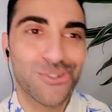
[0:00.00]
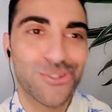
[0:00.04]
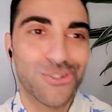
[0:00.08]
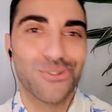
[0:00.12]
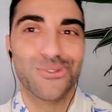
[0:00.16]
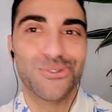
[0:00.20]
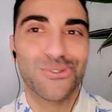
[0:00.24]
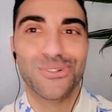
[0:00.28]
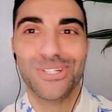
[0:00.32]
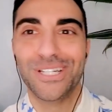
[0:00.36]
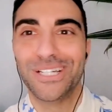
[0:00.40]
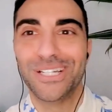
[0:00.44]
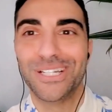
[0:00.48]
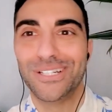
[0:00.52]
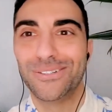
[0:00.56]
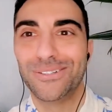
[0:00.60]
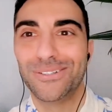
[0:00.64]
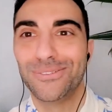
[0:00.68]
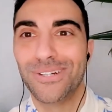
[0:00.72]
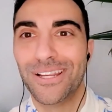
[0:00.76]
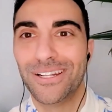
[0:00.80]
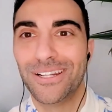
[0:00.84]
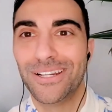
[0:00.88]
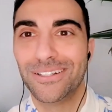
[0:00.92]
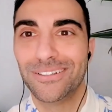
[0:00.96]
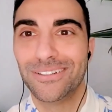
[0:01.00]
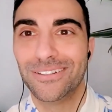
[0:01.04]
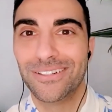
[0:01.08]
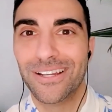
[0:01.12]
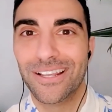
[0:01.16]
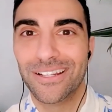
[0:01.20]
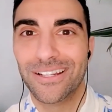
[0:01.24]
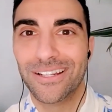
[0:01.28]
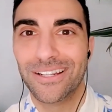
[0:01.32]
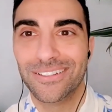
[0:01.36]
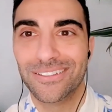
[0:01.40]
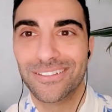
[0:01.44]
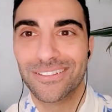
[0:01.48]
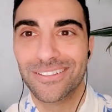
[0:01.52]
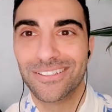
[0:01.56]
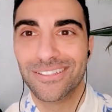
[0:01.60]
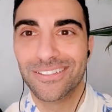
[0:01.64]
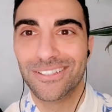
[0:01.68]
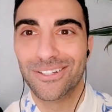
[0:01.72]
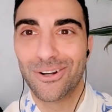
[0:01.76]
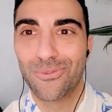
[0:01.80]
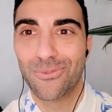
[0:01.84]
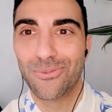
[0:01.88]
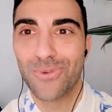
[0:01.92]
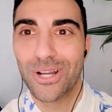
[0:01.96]
doing and
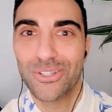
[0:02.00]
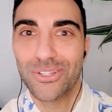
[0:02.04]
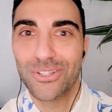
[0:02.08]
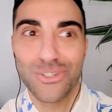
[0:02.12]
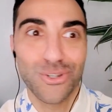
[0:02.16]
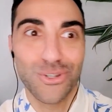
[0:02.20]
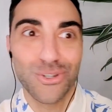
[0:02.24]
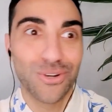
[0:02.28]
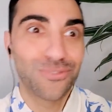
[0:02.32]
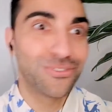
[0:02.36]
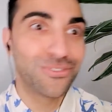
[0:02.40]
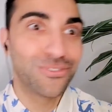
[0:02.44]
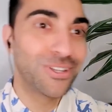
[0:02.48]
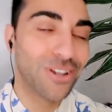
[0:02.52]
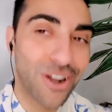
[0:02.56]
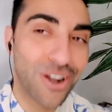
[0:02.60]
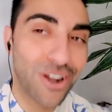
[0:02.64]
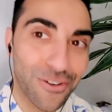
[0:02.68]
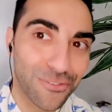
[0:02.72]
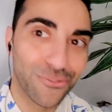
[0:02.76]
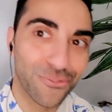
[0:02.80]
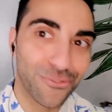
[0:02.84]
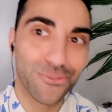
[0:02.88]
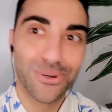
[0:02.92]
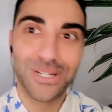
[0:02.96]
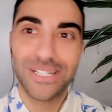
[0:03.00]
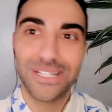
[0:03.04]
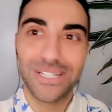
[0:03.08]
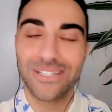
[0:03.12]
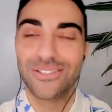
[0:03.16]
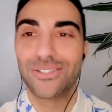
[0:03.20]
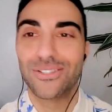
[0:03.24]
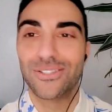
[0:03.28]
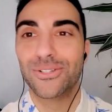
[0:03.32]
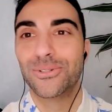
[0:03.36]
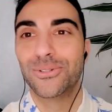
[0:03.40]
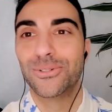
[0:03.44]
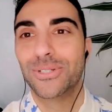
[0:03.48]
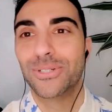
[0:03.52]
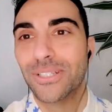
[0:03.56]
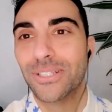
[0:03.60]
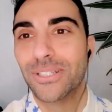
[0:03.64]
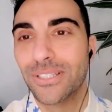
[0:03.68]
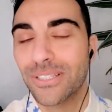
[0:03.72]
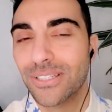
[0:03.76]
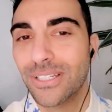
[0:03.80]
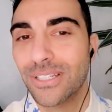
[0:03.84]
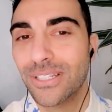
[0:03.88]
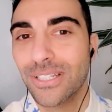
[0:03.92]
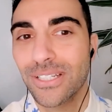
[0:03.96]
wants you to feed off of what he's doing.
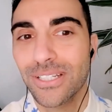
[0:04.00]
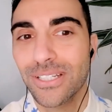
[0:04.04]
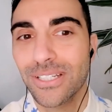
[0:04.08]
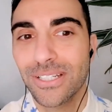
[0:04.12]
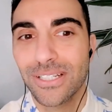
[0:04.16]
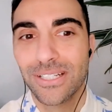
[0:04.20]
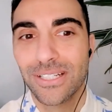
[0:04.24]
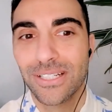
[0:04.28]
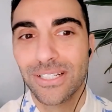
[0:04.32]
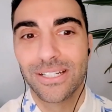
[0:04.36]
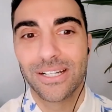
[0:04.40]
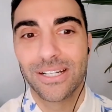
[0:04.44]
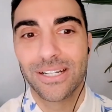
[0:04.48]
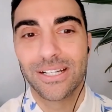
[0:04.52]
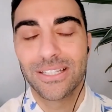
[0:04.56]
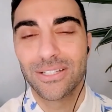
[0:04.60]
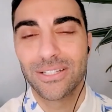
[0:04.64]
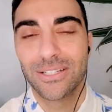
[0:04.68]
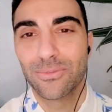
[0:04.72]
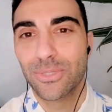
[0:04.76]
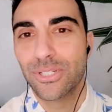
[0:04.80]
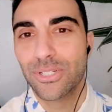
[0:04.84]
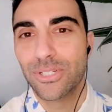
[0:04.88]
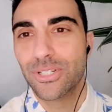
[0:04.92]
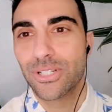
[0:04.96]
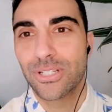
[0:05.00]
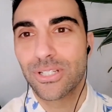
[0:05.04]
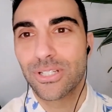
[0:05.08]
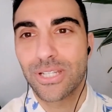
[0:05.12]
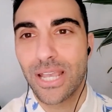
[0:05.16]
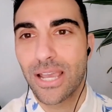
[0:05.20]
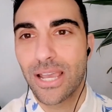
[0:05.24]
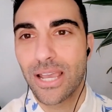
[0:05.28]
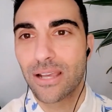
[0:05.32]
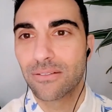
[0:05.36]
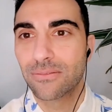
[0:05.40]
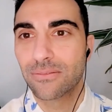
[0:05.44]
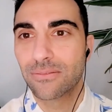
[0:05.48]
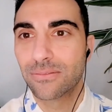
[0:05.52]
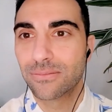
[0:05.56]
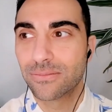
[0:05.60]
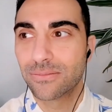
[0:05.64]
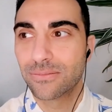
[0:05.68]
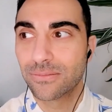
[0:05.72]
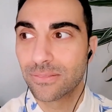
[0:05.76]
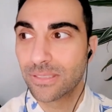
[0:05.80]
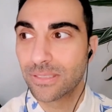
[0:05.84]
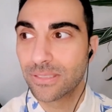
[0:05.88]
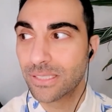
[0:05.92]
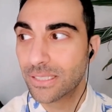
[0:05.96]
And I think we just have
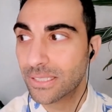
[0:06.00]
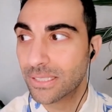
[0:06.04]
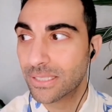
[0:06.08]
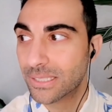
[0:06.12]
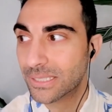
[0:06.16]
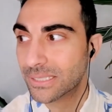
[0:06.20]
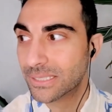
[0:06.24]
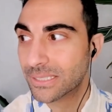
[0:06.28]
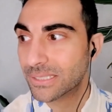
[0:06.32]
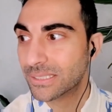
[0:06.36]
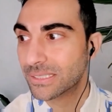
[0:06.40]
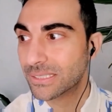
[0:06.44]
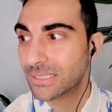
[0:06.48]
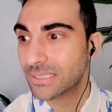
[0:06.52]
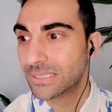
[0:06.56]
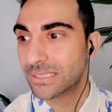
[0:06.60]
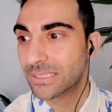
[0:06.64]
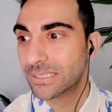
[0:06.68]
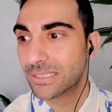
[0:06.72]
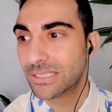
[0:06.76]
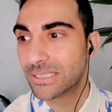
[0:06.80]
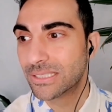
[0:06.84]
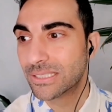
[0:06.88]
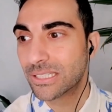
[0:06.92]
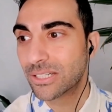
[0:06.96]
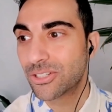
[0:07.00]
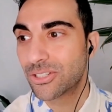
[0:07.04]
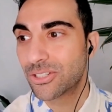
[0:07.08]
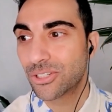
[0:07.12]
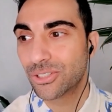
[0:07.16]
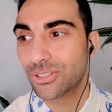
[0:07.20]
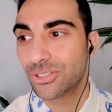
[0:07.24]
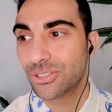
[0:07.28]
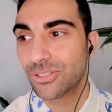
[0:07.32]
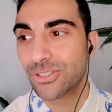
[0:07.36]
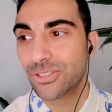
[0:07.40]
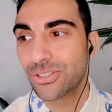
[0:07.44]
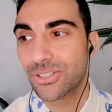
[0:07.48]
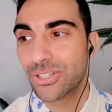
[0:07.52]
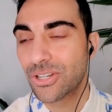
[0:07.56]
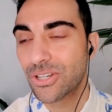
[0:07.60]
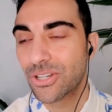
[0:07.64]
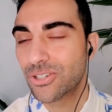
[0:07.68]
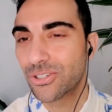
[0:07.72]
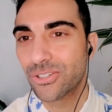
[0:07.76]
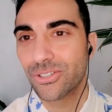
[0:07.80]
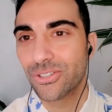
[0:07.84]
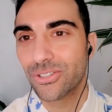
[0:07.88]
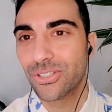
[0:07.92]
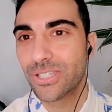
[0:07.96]
such
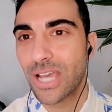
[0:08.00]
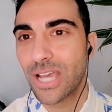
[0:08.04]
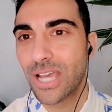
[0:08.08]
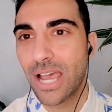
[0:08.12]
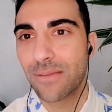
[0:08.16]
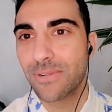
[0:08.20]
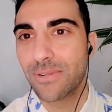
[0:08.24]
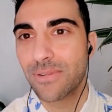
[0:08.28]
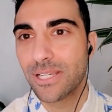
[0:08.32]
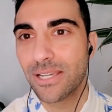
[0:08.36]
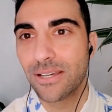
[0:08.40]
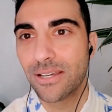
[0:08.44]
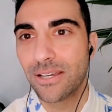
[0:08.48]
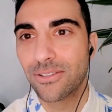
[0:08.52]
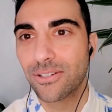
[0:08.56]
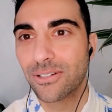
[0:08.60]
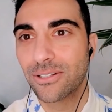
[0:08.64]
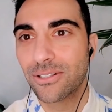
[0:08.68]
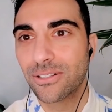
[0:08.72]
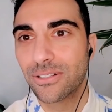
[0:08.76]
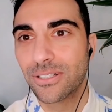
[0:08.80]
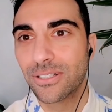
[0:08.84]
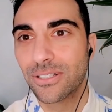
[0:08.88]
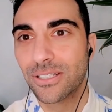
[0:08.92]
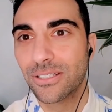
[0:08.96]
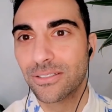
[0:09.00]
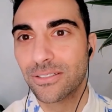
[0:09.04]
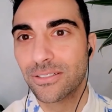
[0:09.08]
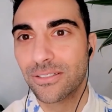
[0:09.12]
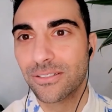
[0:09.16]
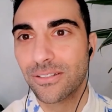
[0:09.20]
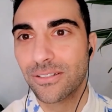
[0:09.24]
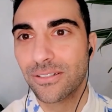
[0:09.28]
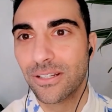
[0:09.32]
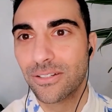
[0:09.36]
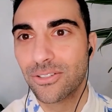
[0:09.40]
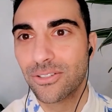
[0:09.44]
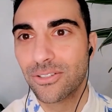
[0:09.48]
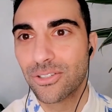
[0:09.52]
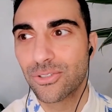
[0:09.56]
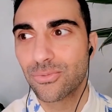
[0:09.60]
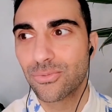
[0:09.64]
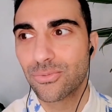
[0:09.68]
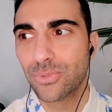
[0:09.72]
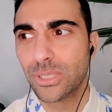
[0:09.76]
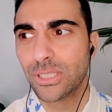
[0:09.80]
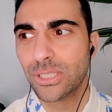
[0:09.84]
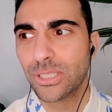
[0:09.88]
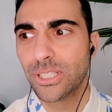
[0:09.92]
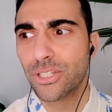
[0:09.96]
a good time together and
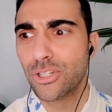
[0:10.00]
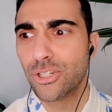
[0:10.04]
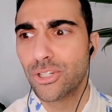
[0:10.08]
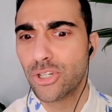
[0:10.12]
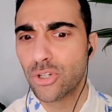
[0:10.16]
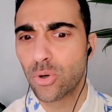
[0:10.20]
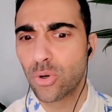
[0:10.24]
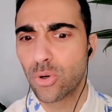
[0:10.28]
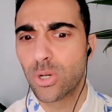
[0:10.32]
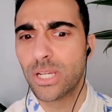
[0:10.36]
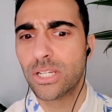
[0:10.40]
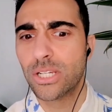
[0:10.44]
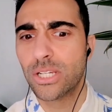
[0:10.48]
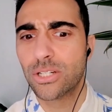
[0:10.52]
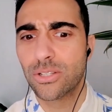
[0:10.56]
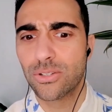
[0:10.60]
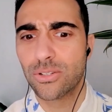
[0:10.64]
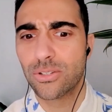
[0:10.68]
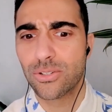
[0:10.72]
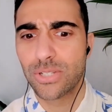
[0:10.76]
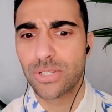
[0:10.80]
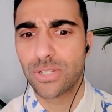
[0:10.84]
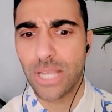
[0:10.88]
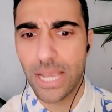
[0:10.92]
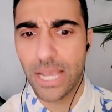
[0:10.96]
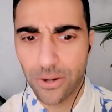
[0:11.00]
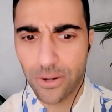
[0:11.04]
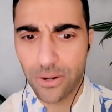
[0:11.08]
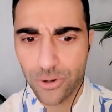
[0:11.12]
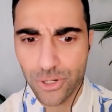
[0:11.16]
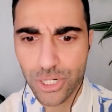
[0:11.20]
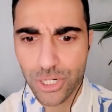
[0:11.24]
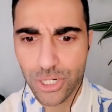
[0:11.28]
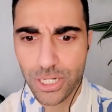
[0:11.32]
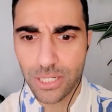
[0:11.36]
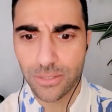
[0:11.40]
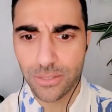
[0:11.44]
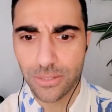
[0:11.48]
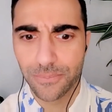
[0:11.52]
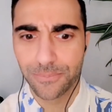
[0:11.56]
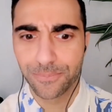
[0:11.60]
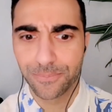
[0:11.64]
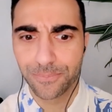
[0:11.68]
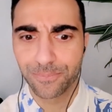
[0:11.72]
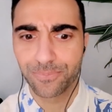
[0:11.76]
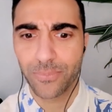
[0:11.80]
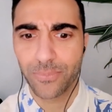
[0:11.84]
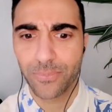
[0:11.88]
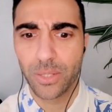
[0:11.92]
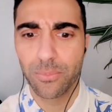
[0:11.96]
just really enjoy each other's energy
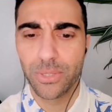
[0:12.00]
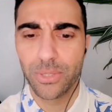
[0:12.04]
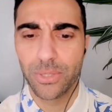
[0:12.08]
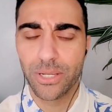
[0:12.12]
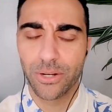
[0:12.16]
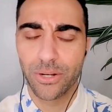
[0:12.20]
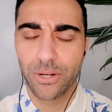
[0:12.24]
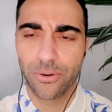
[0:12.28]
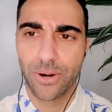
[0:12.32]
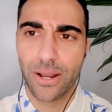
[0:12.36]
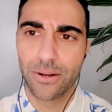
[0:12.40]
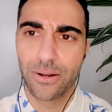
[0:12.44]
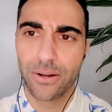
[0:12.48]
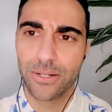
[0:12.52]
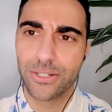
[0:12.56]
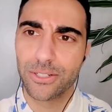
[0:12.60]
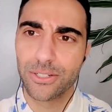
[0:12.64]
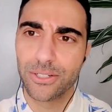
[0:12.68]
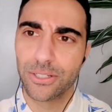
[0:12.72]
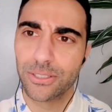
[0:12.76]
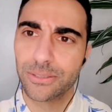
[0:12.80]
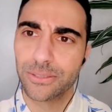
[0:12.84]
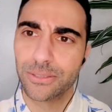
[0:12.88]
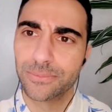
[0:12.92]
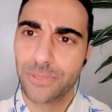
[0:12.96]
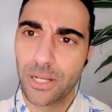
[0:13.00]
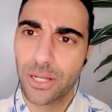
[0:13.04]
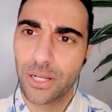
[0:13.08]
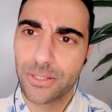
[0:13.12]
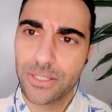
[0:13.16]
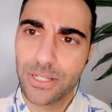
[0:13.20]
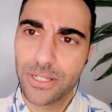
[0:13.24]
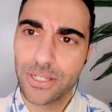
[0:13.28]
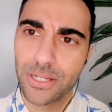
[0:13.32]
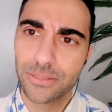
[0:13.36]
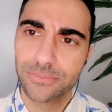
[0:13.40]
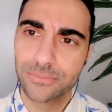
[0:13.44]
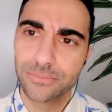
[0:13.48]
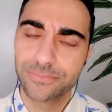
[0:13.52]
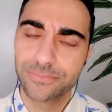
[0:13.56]
and being around each other on set.